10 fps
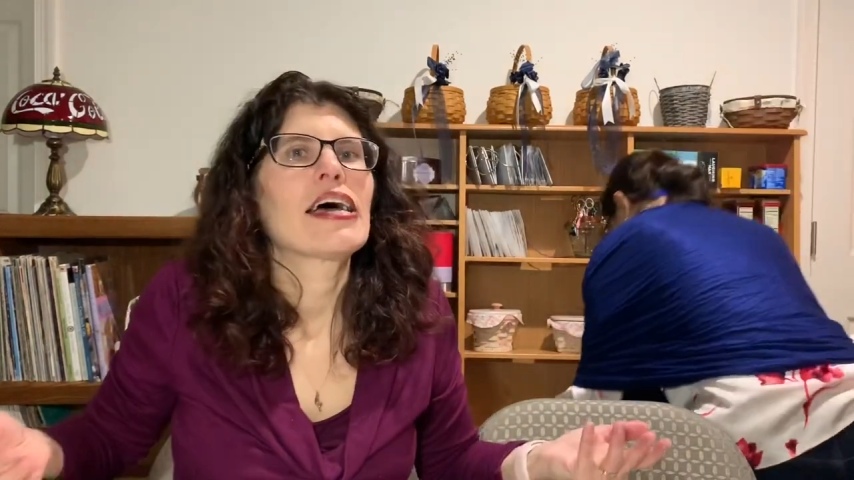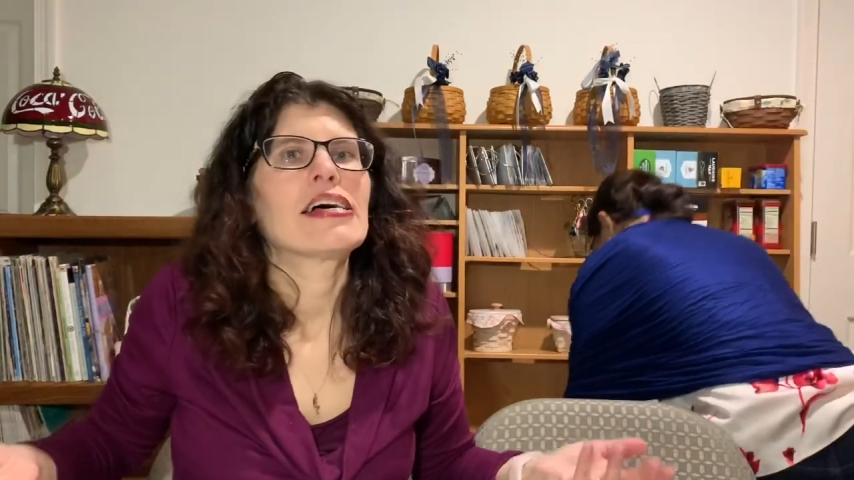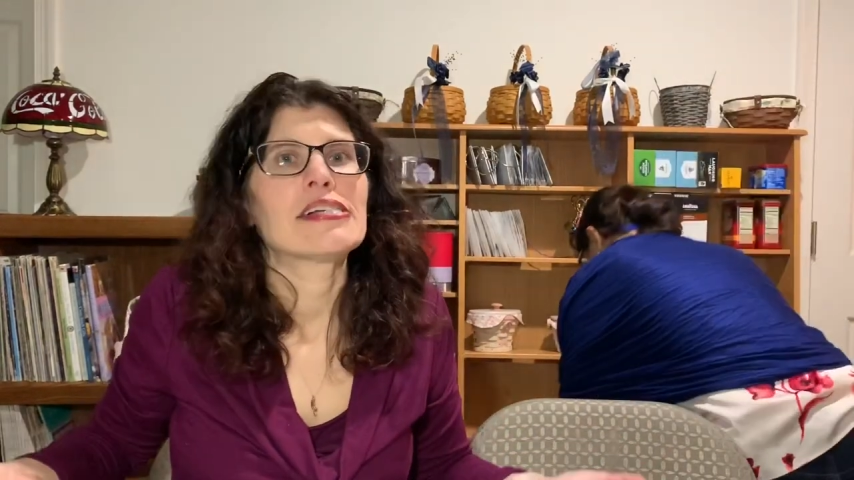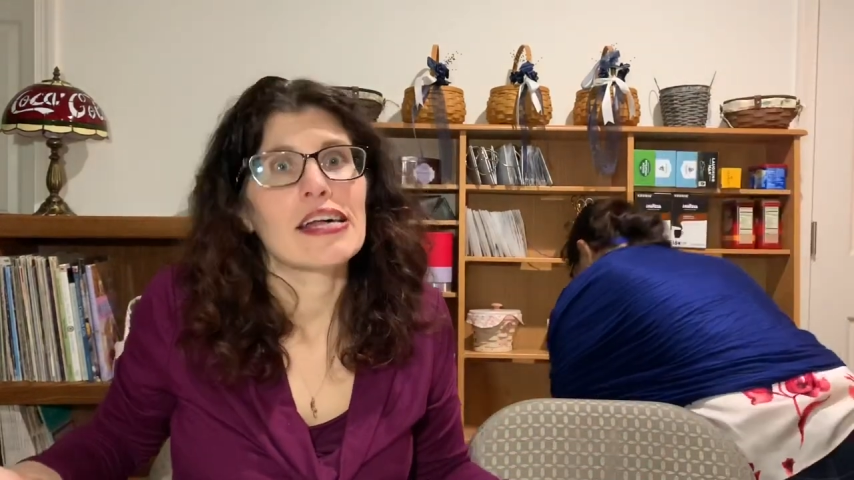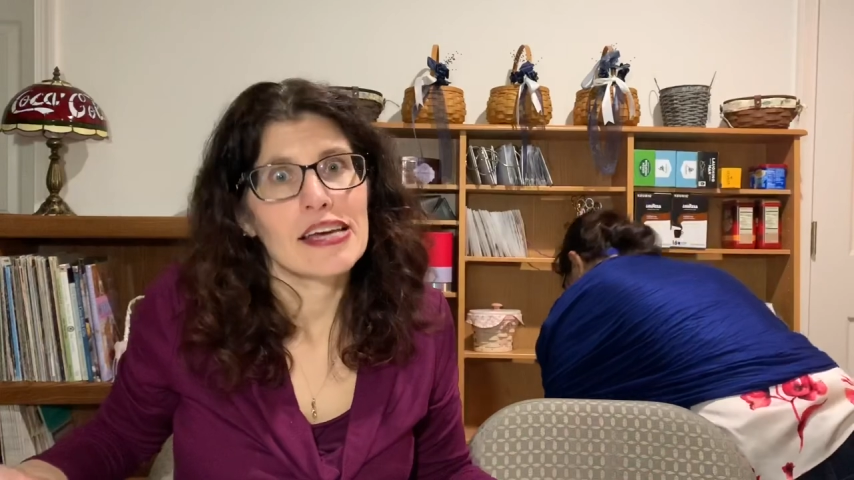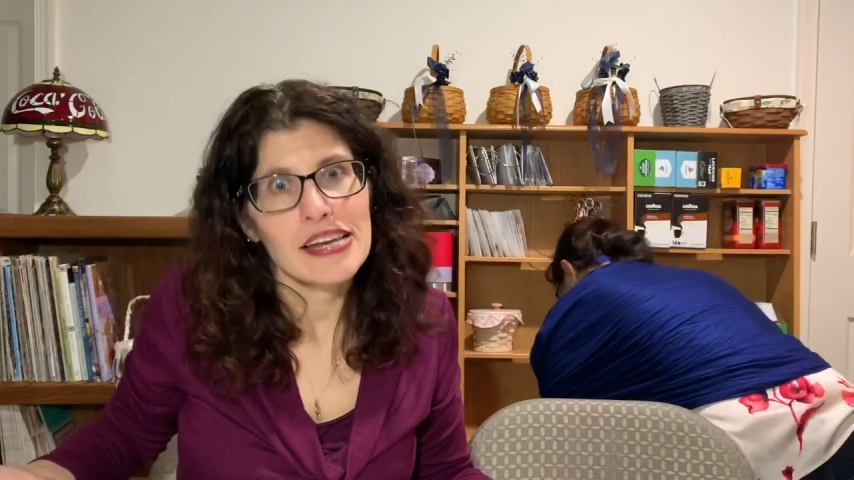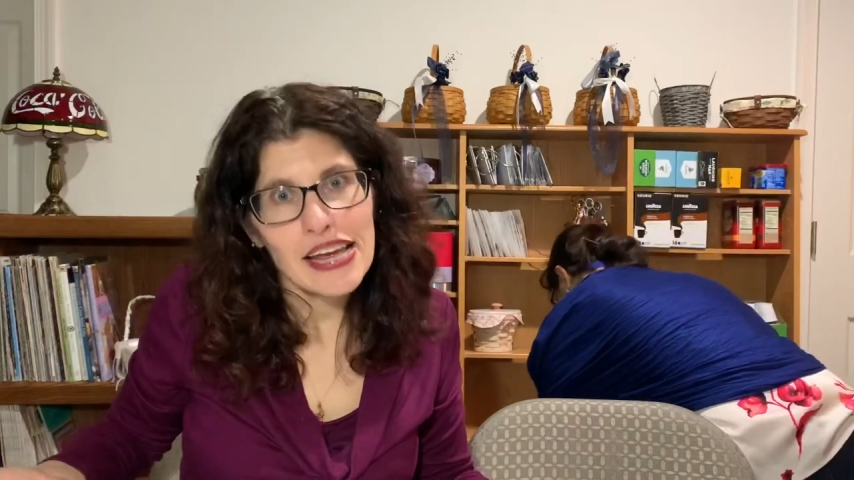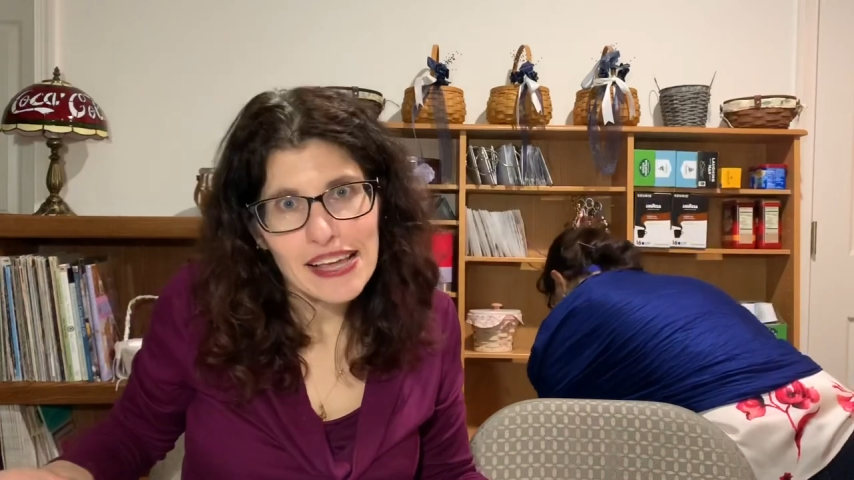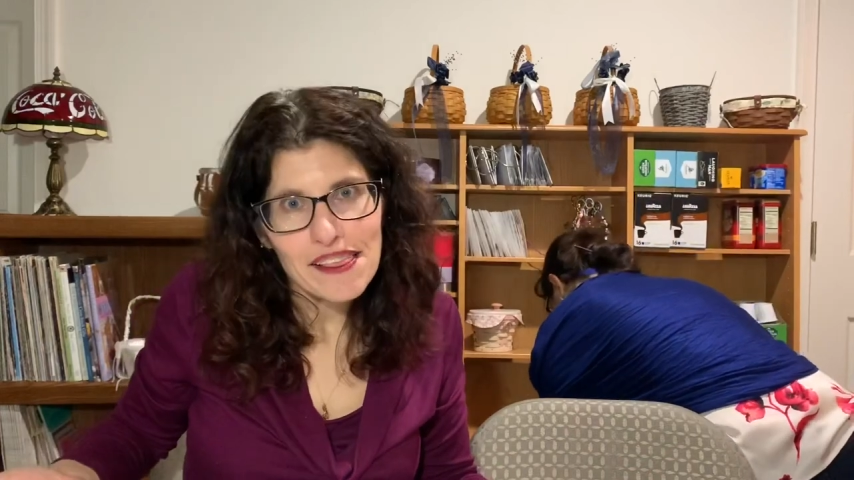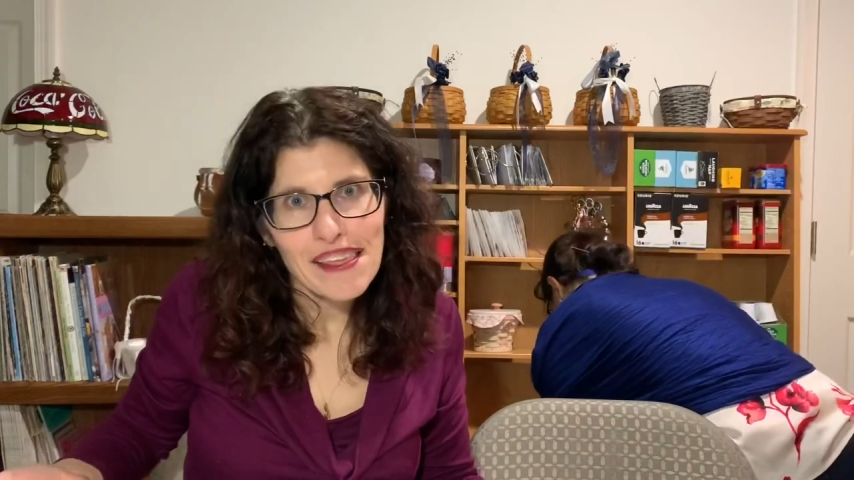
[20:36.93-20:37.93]
Is that a
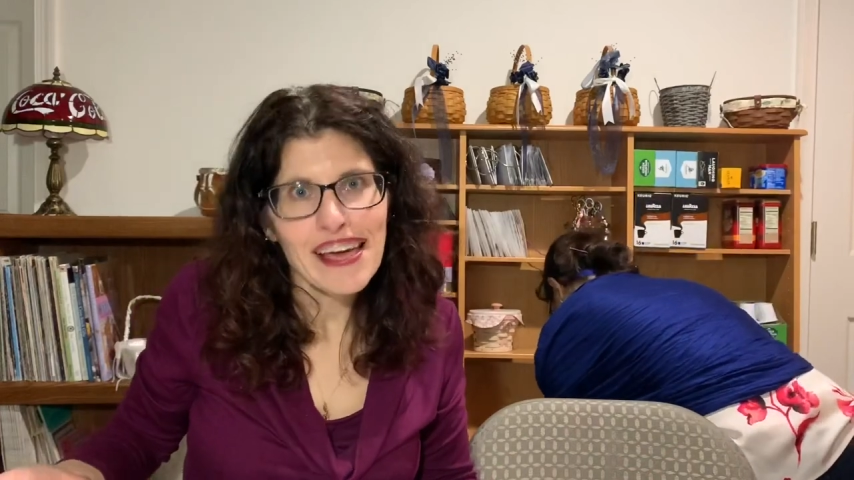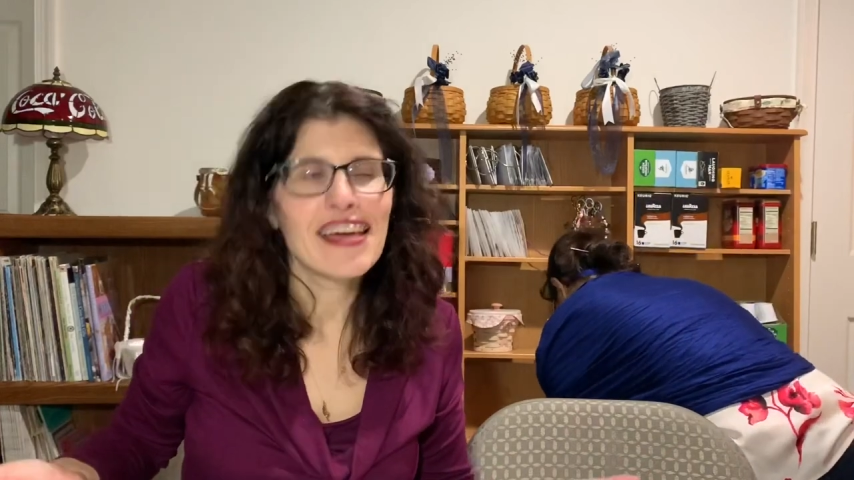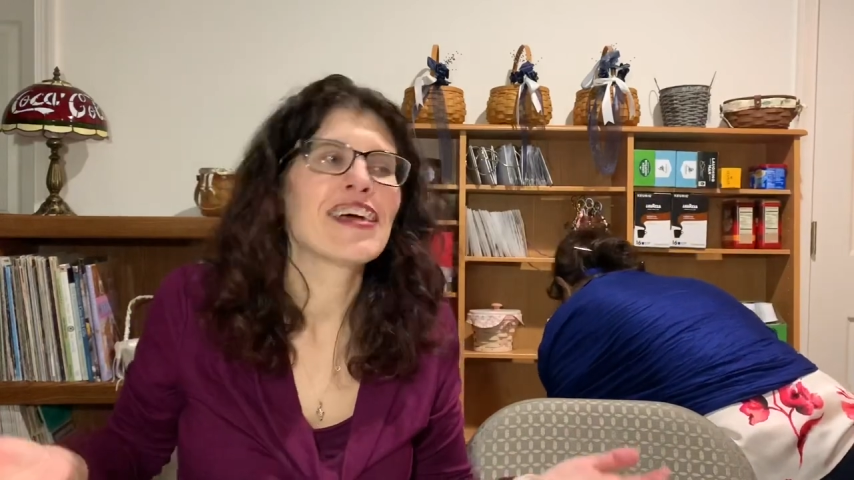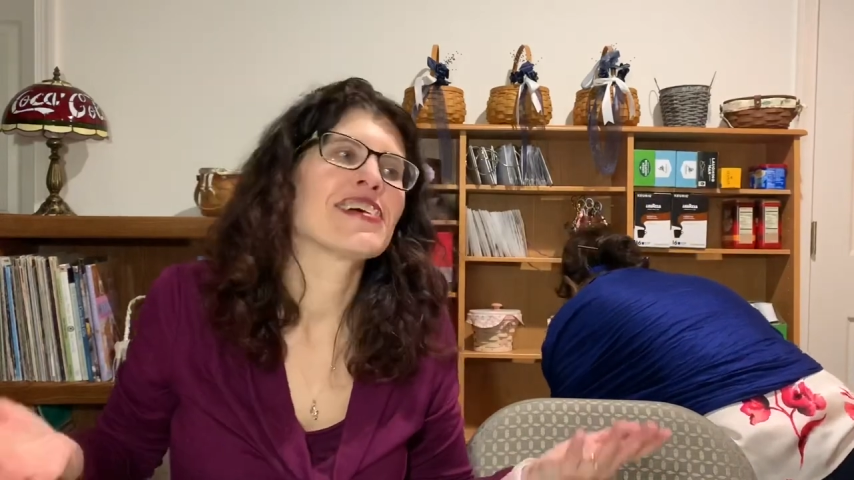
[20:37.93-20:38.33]
Canadian thing?